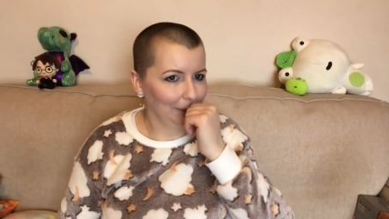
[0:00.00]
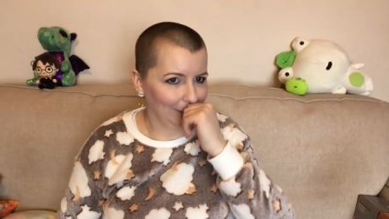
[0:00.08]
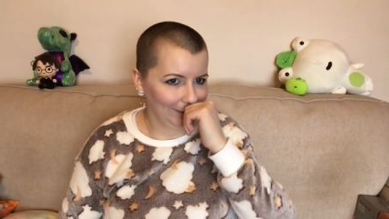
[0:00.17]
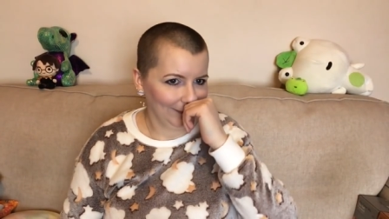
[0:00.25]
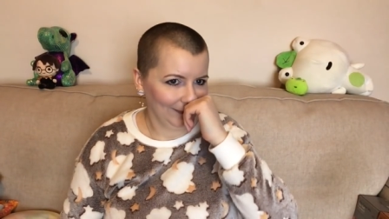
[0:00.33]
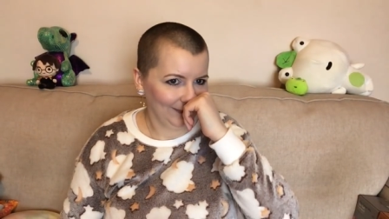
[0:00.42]

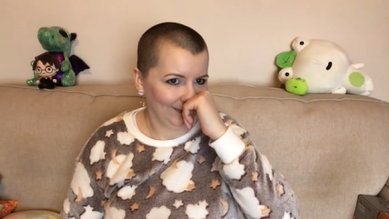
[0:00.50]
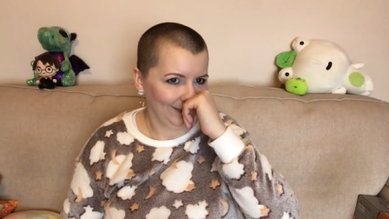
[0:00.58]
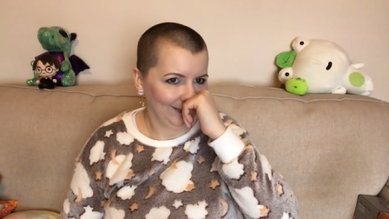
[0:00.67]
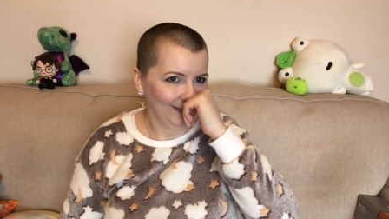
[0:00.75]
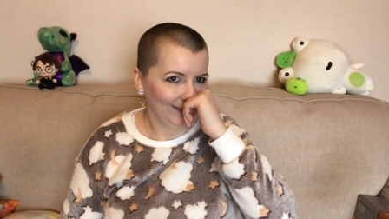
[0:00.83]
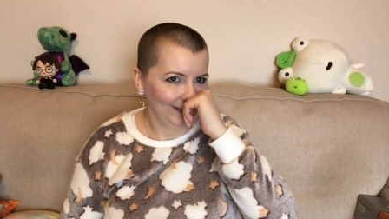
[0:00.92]
one
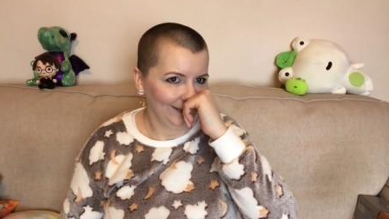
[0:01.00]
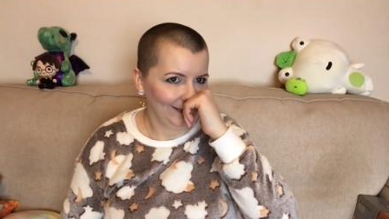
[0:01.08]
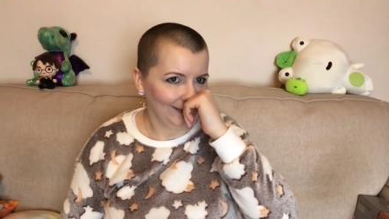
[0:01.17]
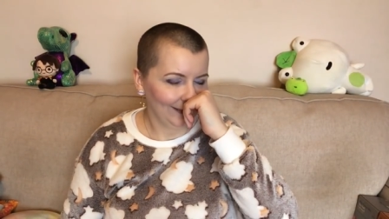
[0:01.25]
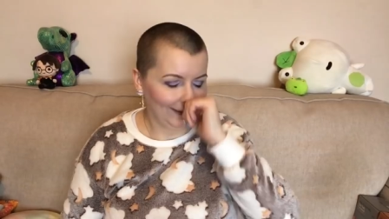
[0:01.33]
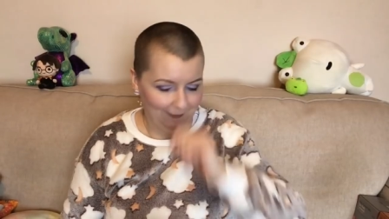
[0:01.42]

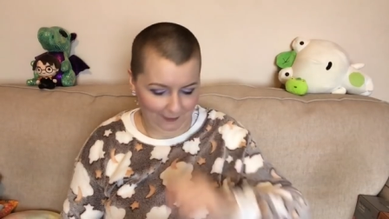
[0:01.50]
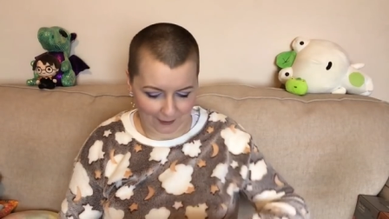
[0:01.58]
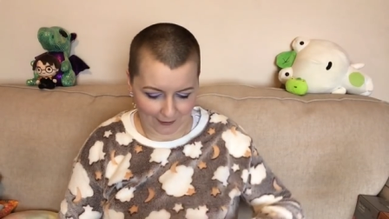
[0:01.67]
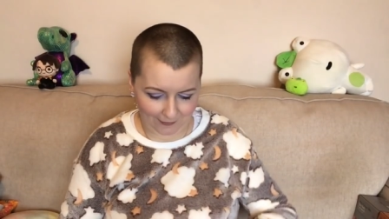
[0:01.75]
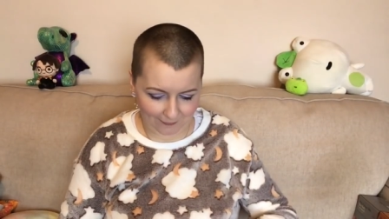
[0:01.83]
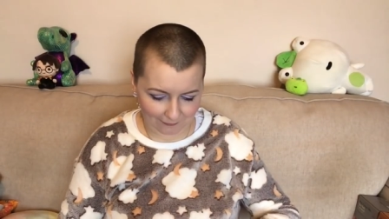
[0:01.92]

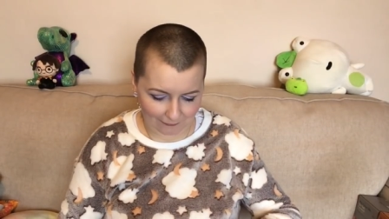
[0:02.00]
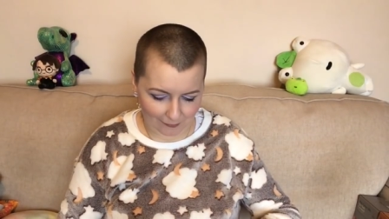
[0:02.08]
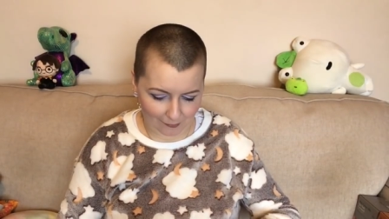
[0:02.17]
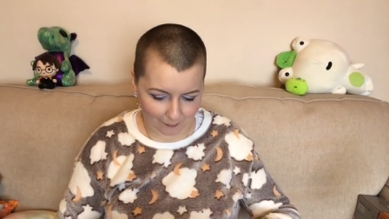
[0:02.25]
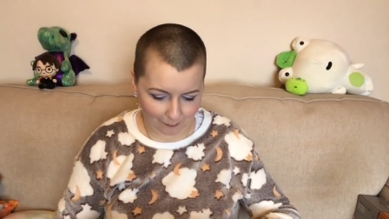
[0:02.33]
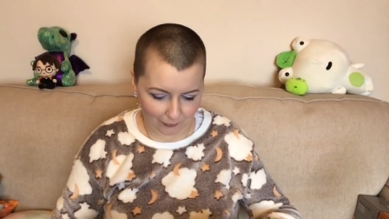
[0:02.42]
and
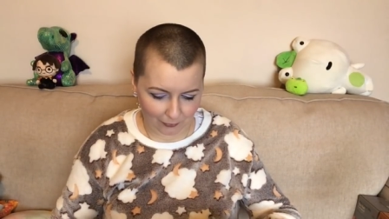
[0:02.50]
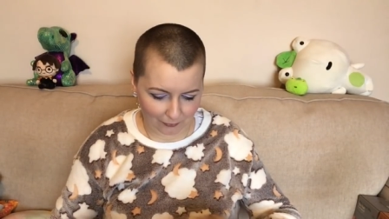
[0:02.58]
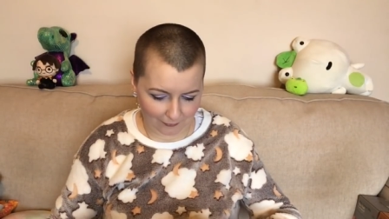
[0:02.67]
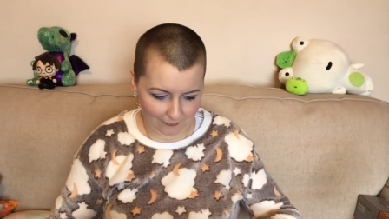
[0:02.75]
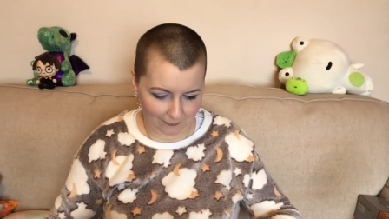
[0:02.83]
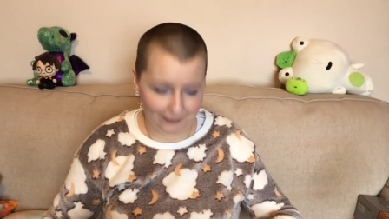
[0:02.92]
I'm so
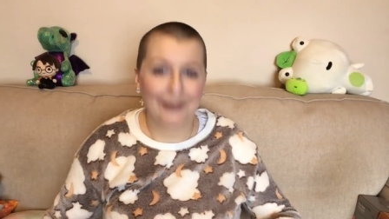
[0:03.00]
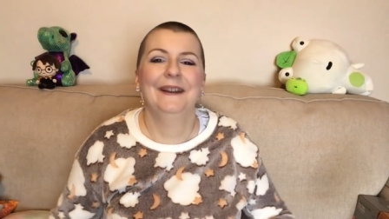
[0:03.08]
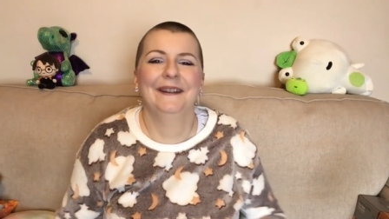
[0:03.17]
excited.